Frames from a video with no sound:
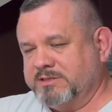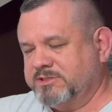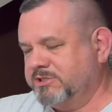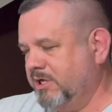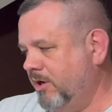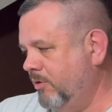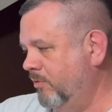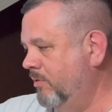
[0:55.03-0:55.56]

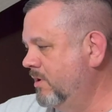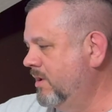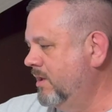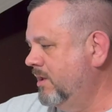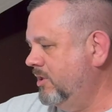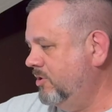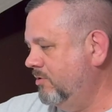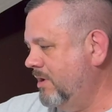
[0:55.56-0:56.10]
So
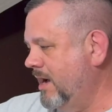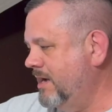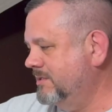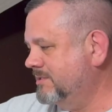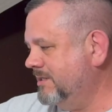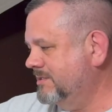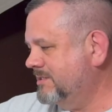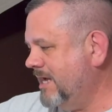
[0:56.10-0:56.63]
you
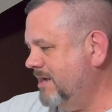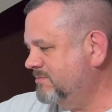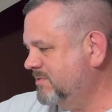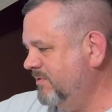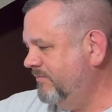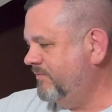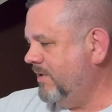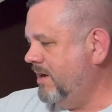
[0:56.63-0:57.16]
guys, let's have
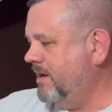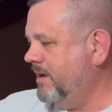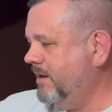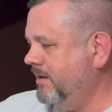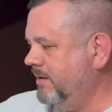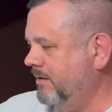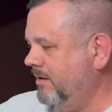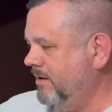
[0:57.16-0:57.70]
some fun
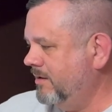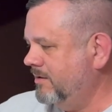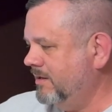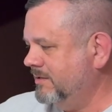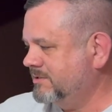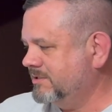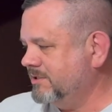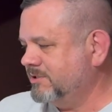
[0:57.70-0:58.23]
and
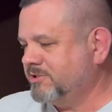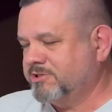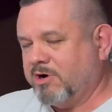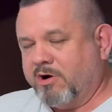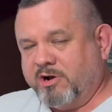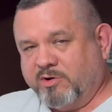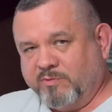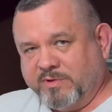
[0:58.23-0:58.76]
let's get
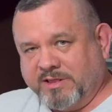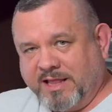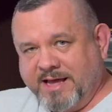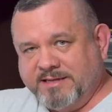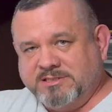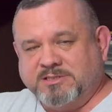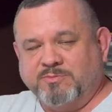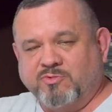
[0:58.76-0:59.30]
started with
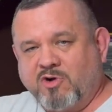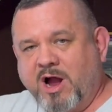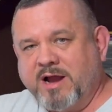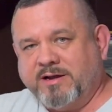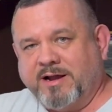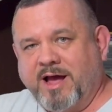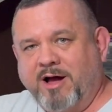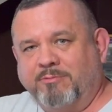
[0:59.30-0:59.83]
laying some
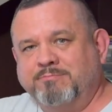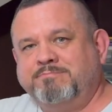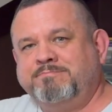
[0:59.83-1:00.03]
track down.